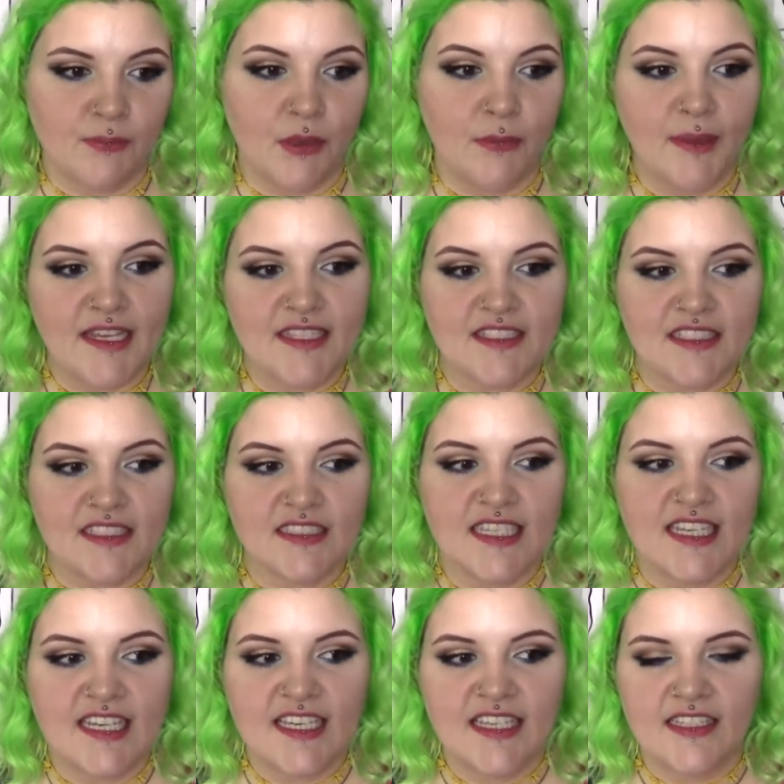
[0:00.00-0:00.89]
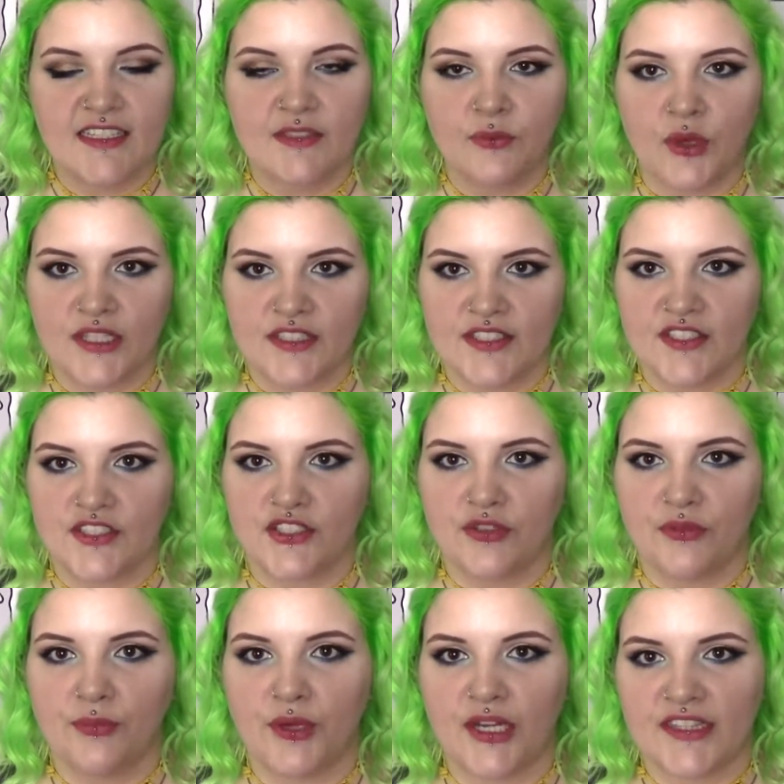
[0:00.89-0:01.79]
But basically he wants
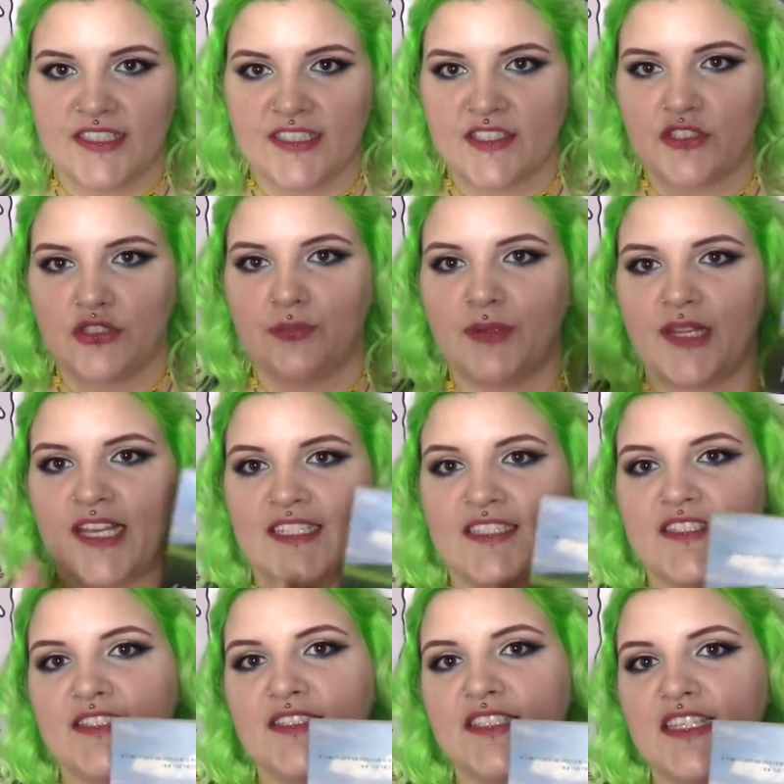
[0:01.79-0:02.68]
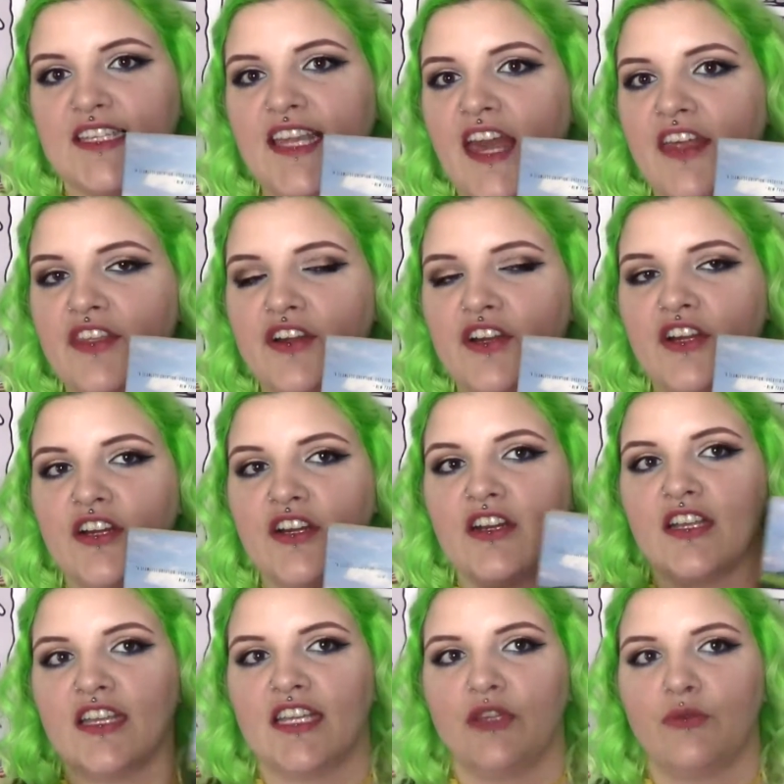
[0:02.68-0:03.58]
to bring these two planets
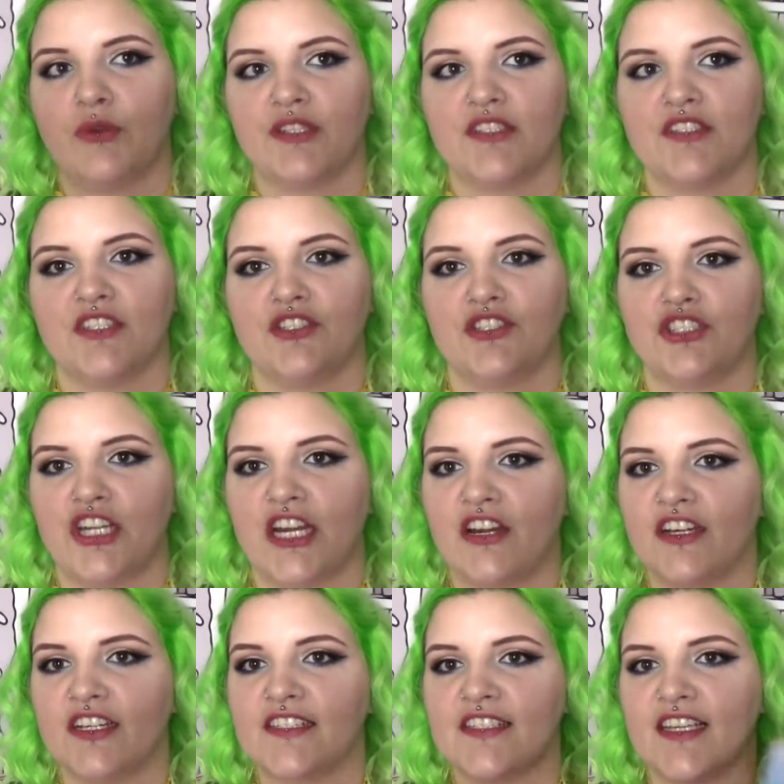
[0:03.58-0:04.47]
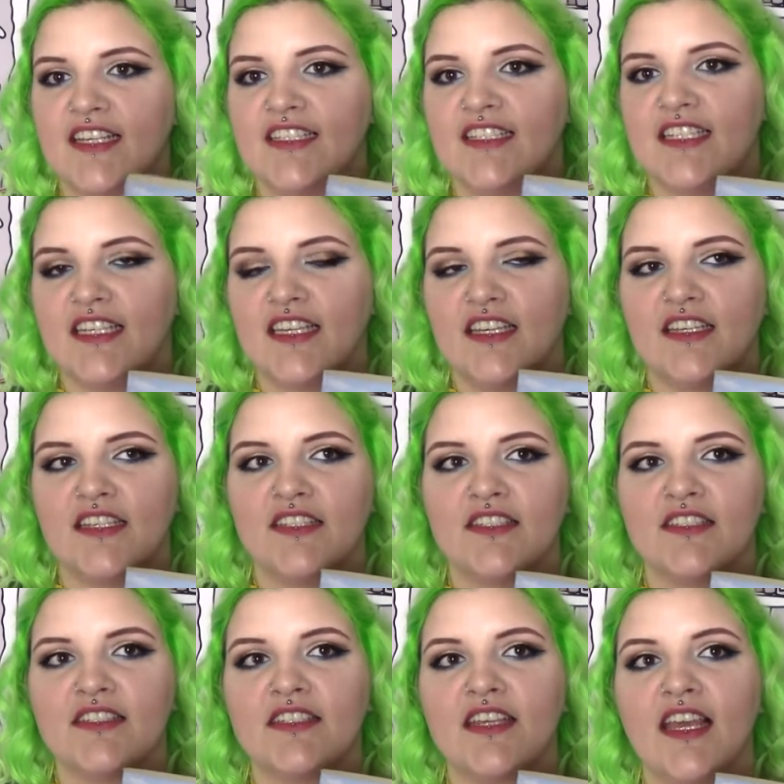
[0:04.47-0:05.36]
together. He wants to share his
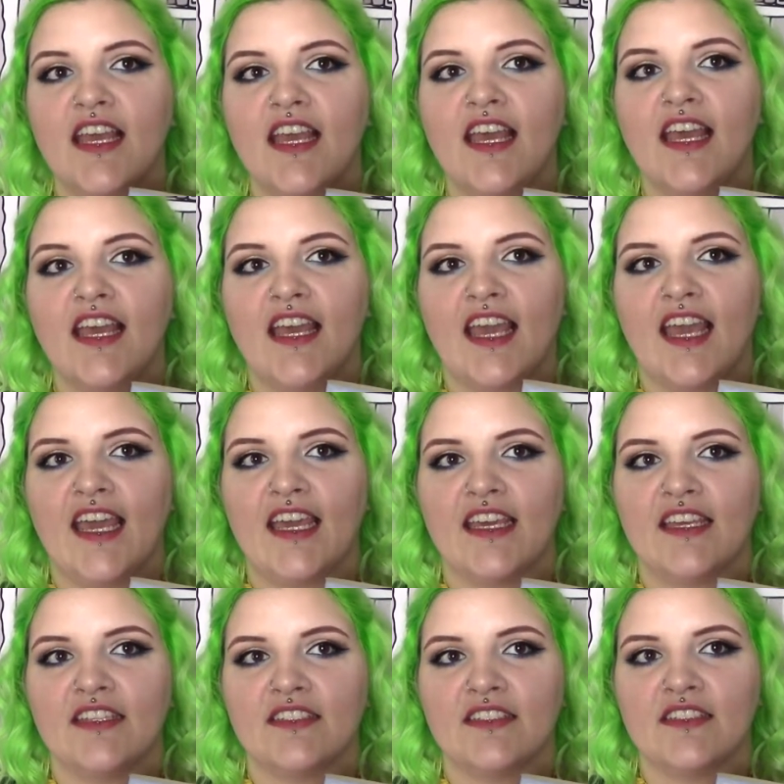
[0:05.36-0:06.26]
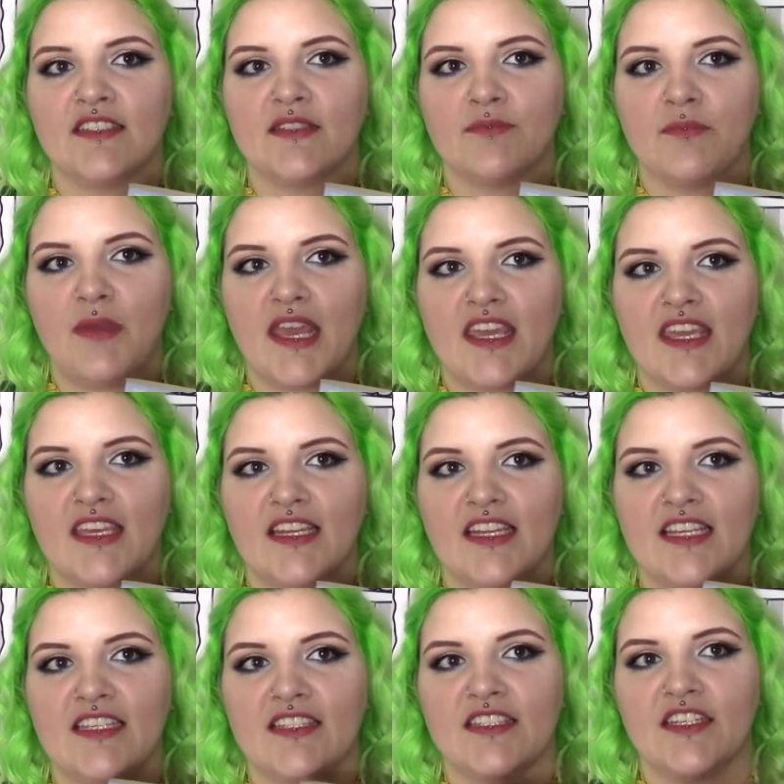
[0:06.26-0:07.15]
ideas and make
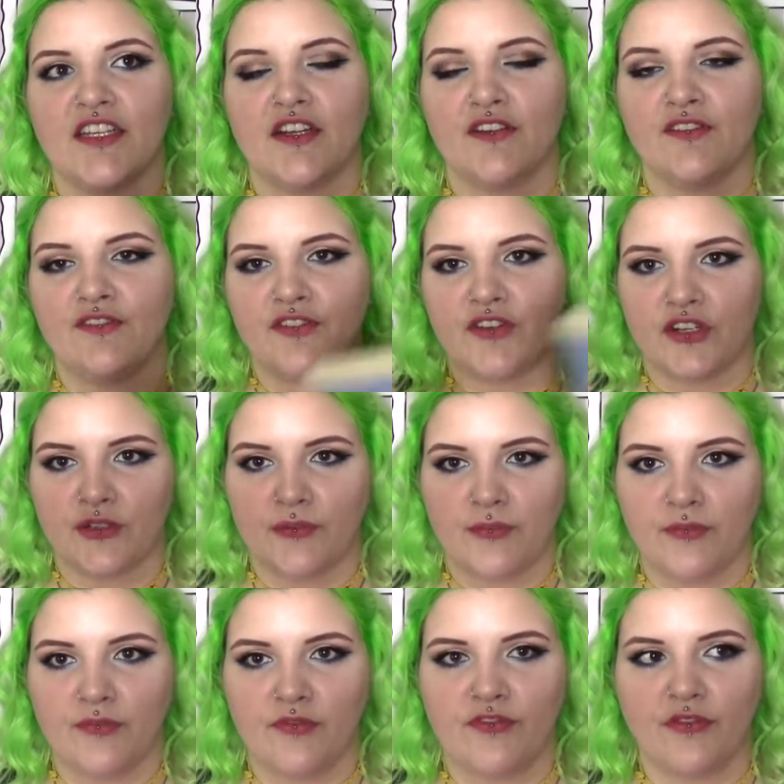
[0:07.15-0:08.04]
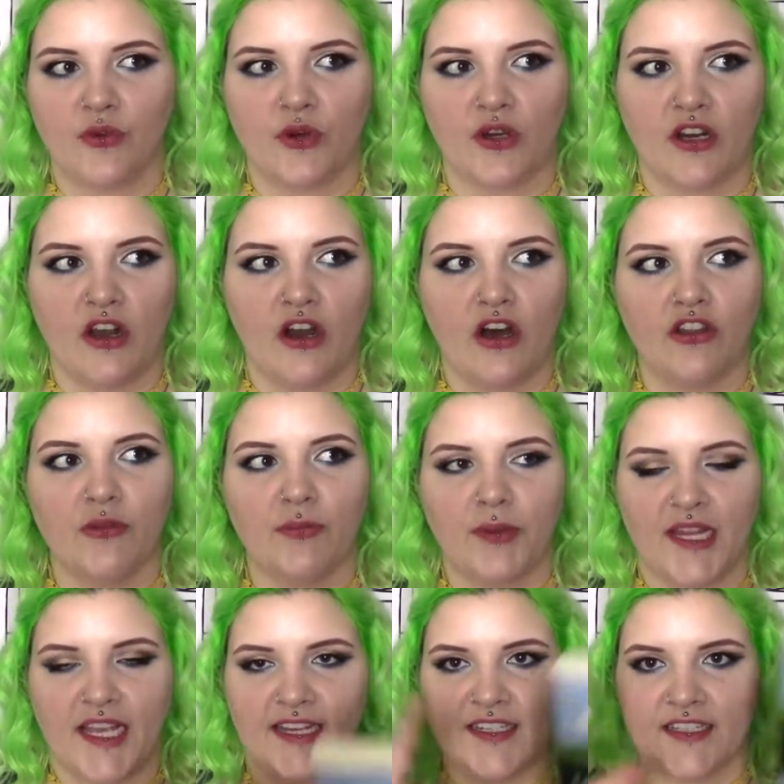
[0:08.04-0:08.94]
it easier for all the
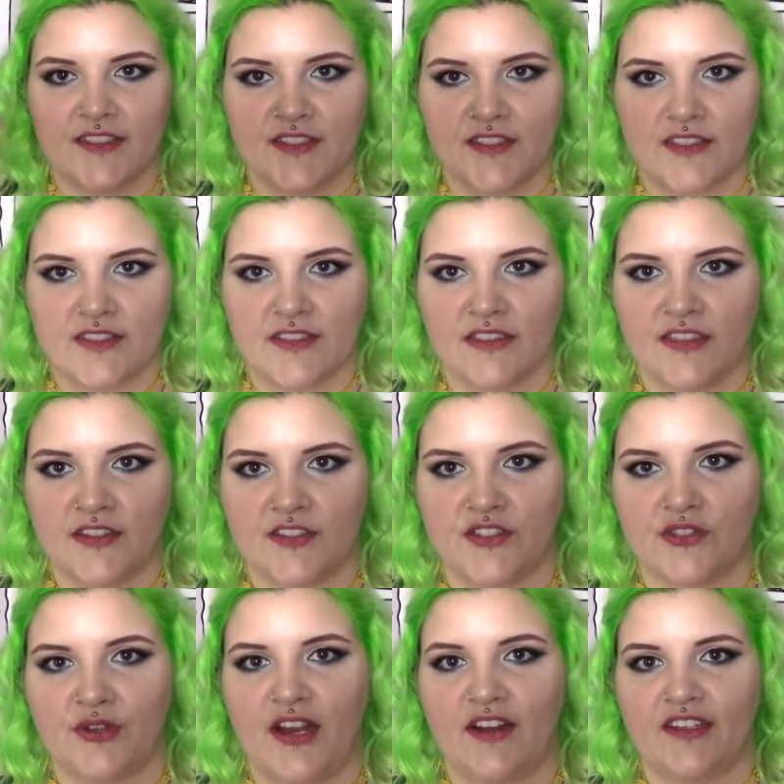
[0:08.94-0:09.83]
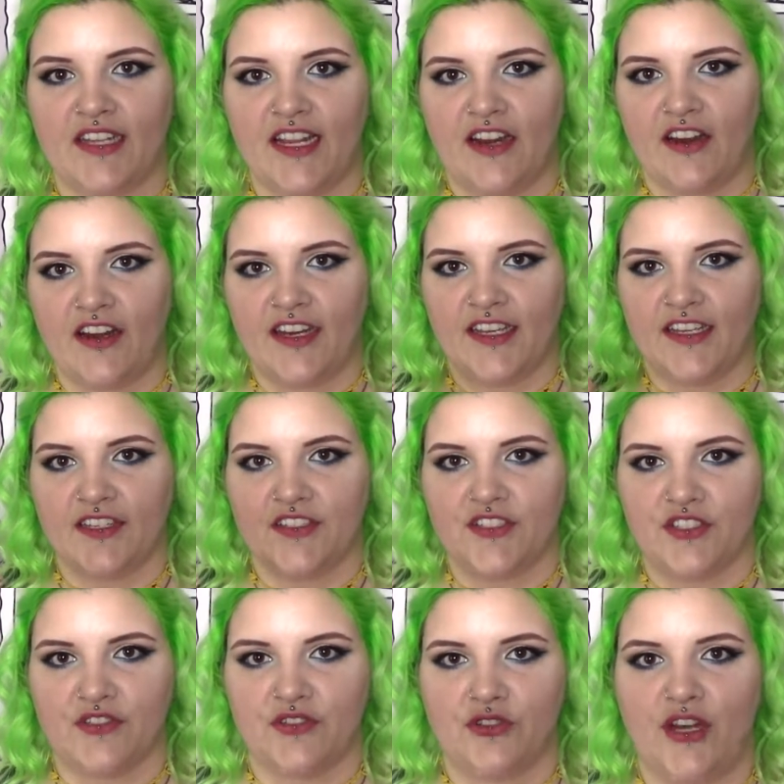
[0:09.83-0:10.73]
planets in the surrounding area
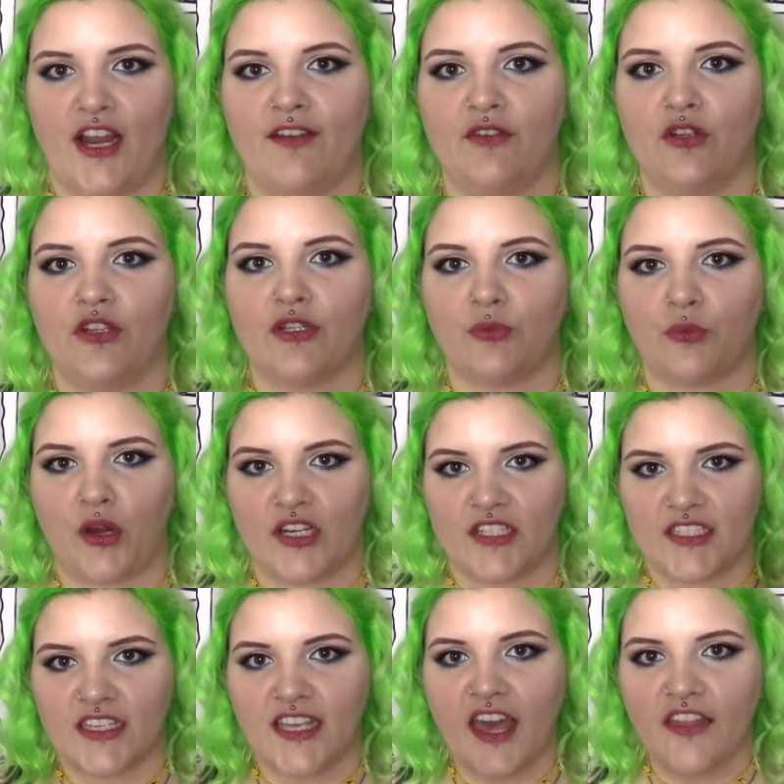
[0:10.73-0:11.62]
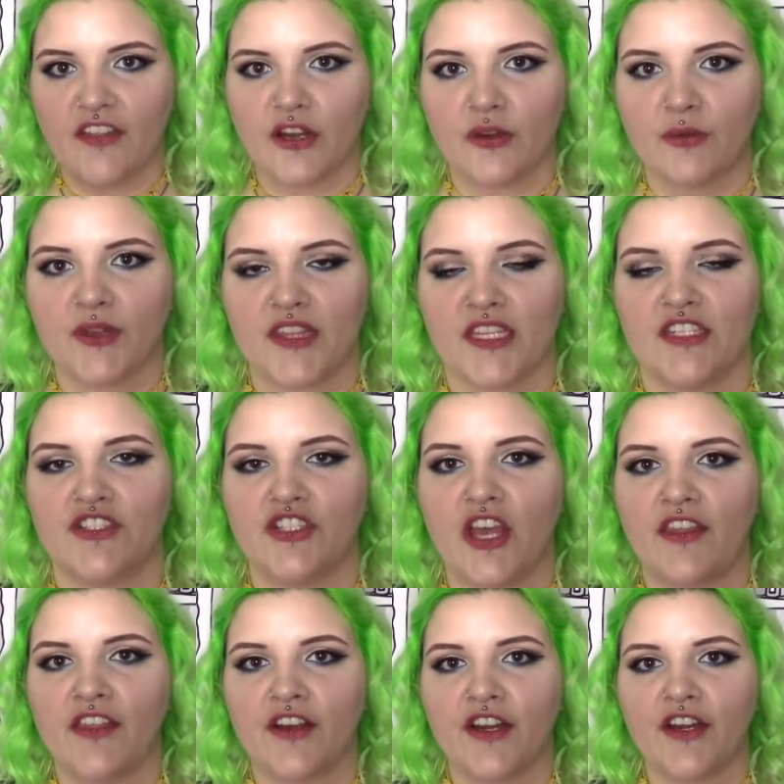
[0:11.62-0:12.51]
to travel and work together with each
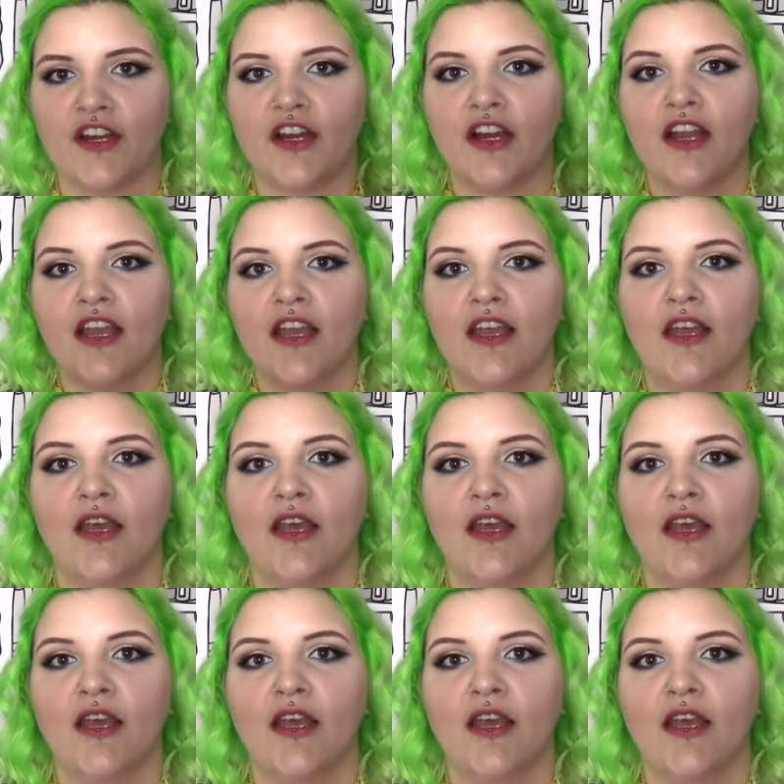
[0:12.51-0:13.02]
other.